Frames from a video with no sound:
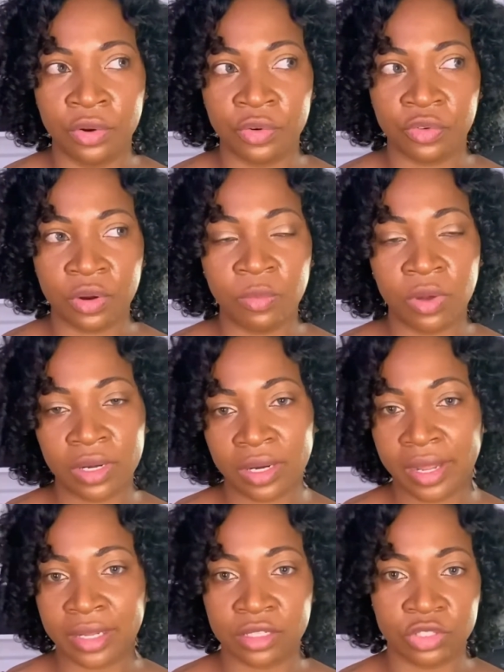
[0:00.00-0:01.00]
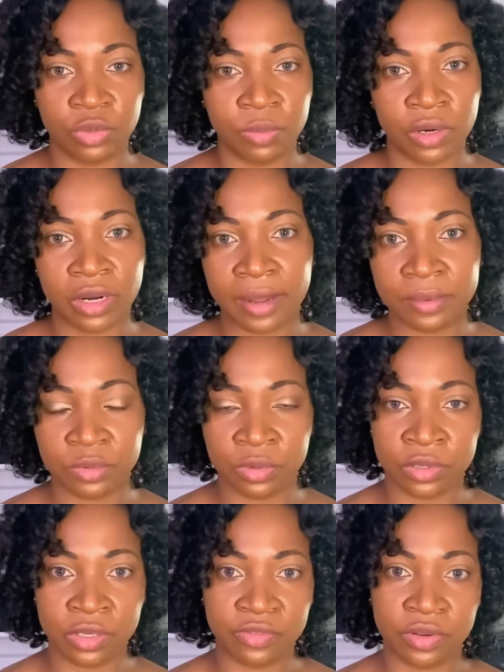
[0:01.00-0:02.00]
from one class that you perhaps
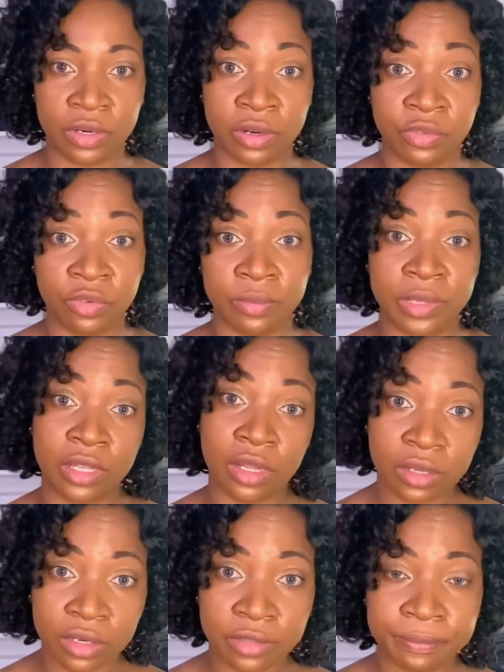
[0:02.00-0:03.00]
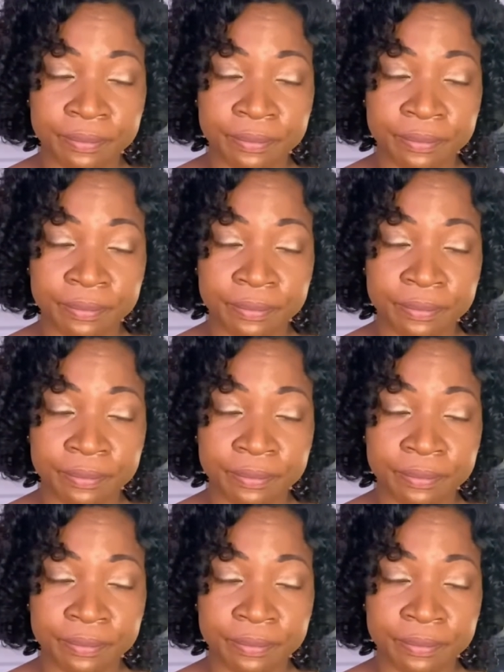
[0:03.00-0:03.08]
wouldn't have learned from the other.